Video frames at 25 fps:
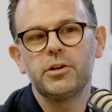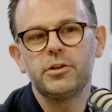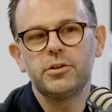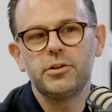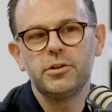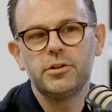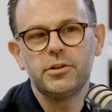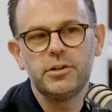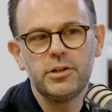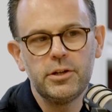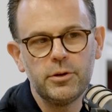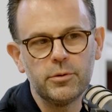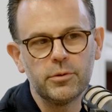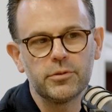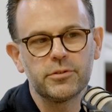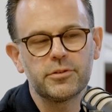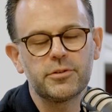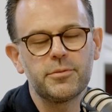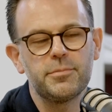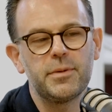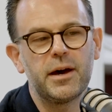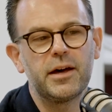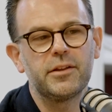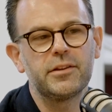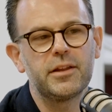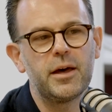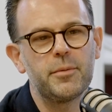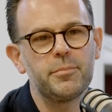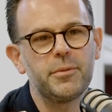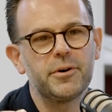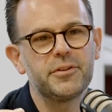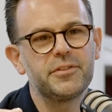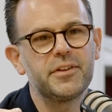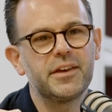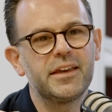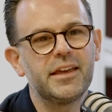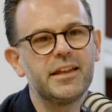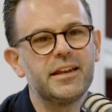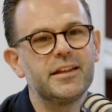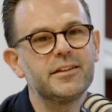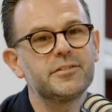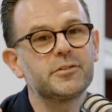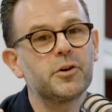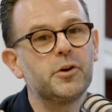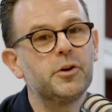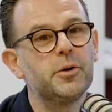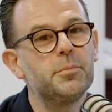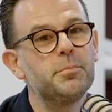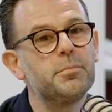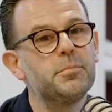of nuanced about that, but I think in its
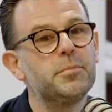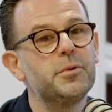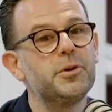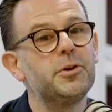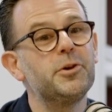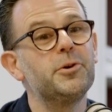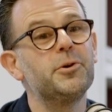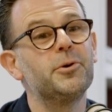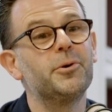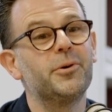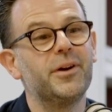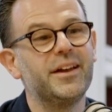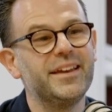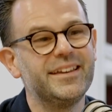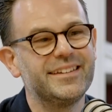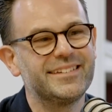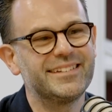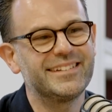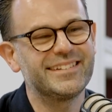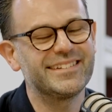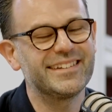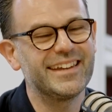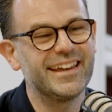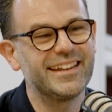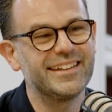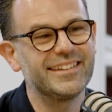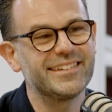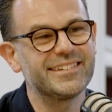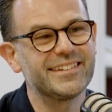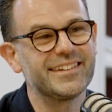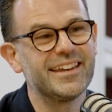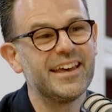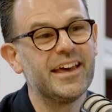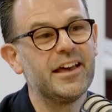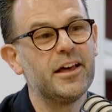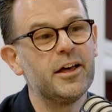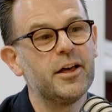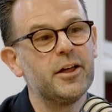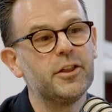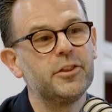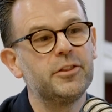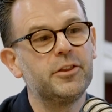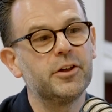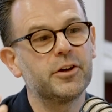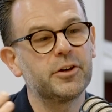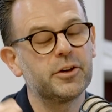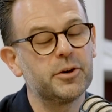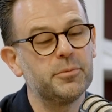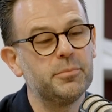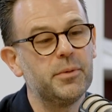kind of purest sense,
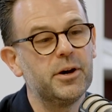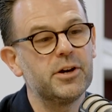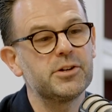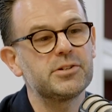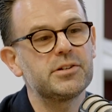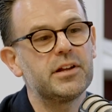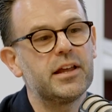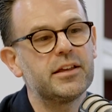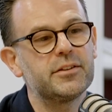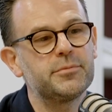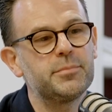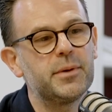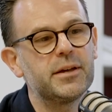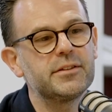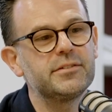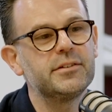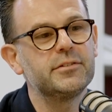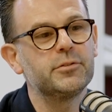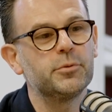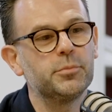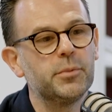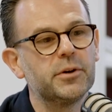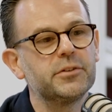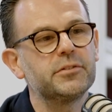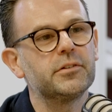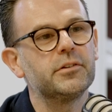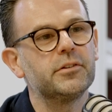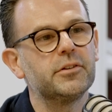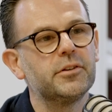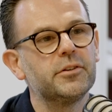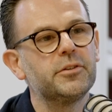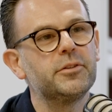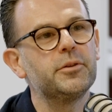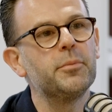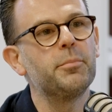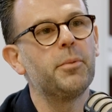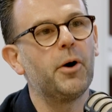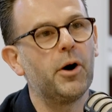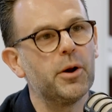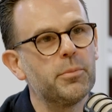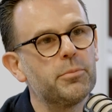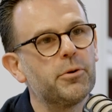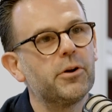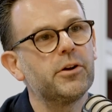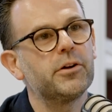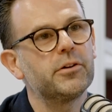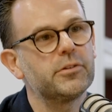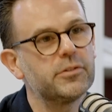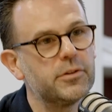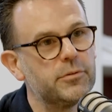the commercial aspect is almost the
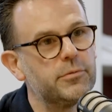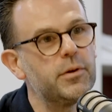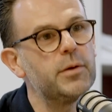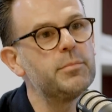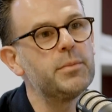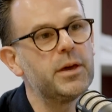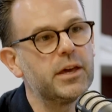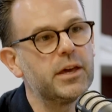byproduct of it